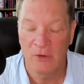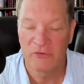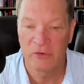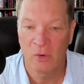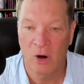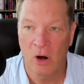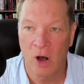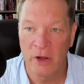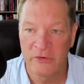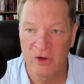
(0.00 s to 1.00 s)
So
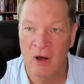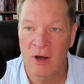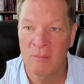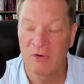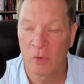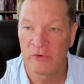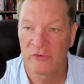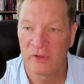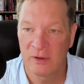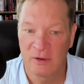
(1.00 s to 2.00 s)
Adam, of course,
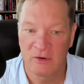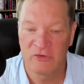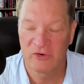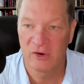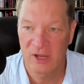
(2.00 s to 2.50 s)
that you